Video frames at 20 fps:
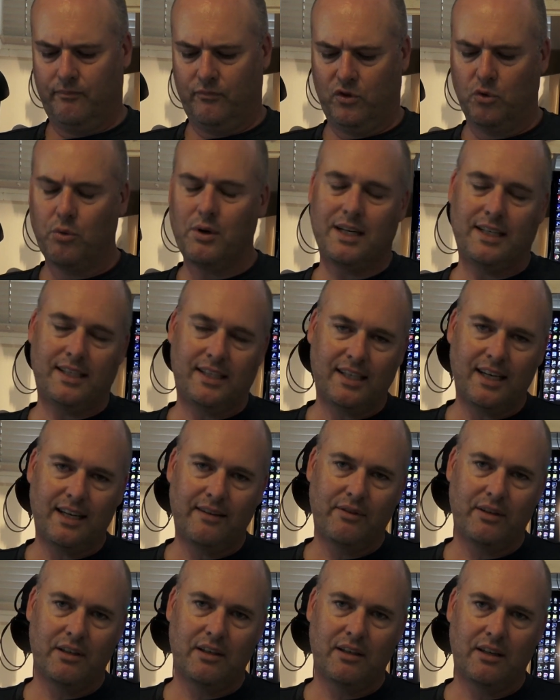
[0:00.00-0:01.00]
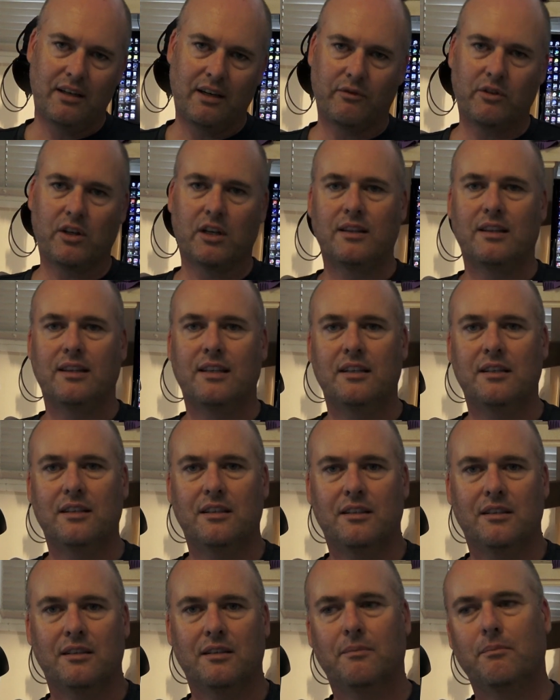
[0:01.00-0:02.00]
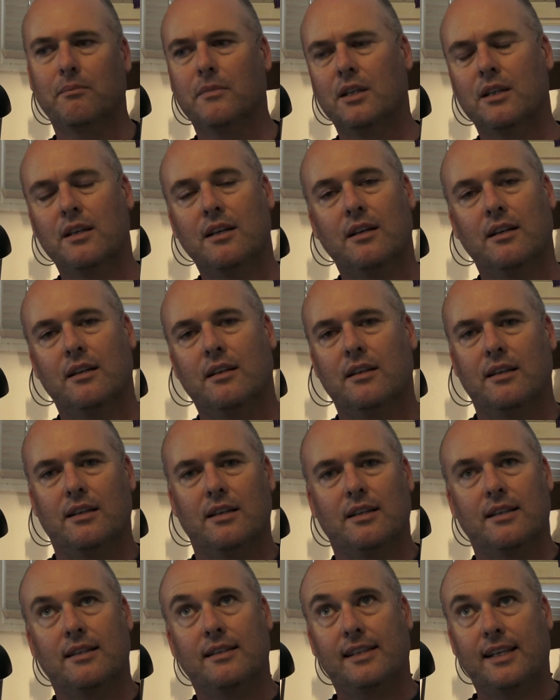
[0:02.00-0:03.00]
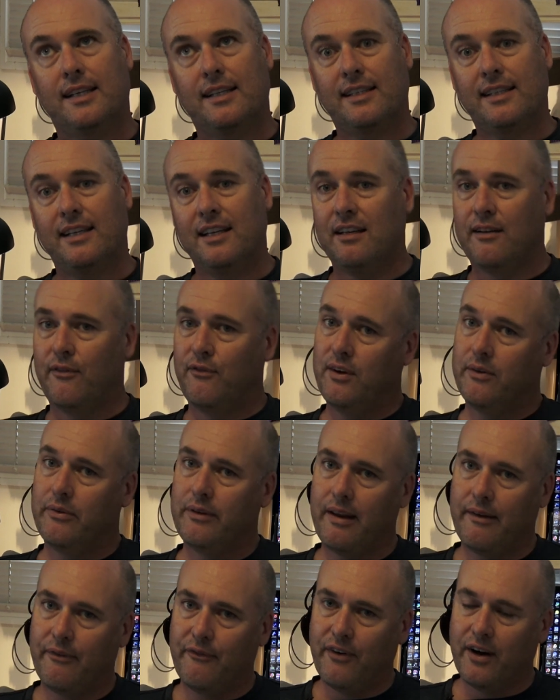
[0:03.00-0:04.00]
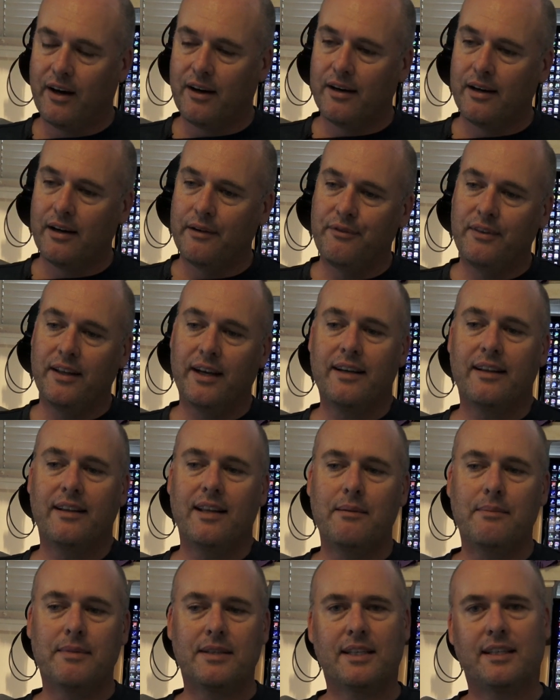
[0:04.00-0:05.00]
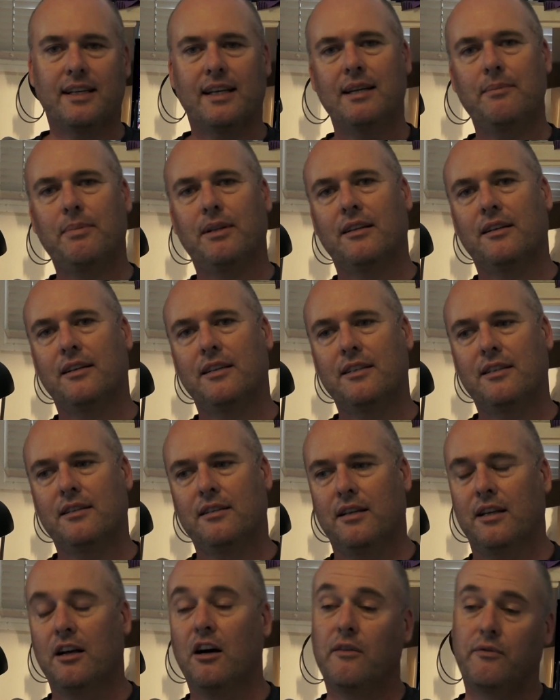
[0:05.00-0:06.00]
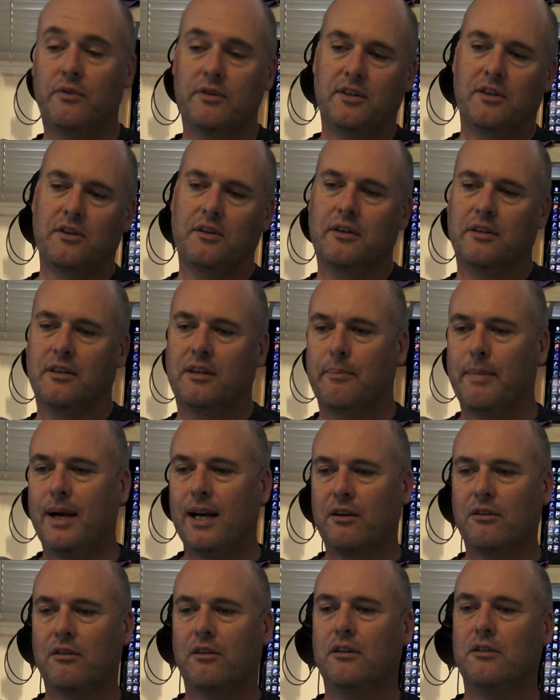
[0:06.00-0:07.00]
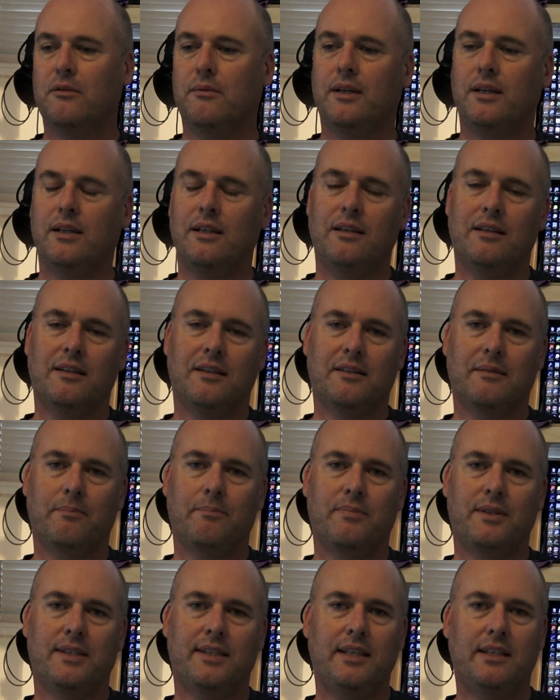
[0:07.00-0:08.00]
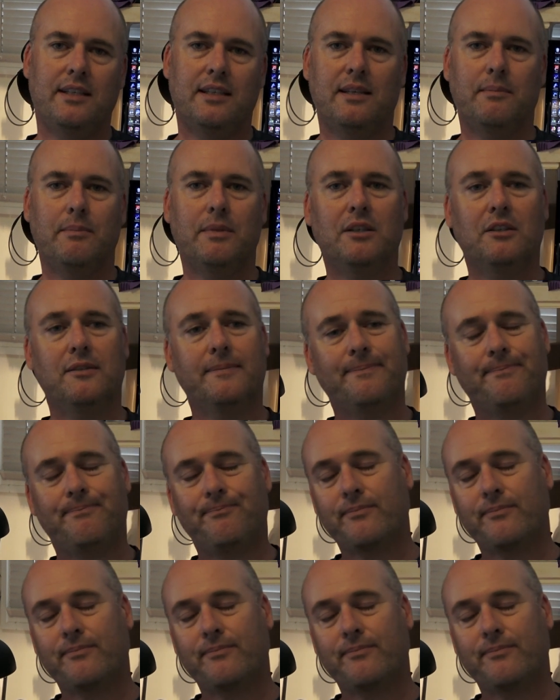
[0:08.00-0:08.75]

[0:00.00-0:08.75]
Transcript: 27, I've got the 16 to 55, none of them are stabilized. And I've also got the macro one, the 60mm.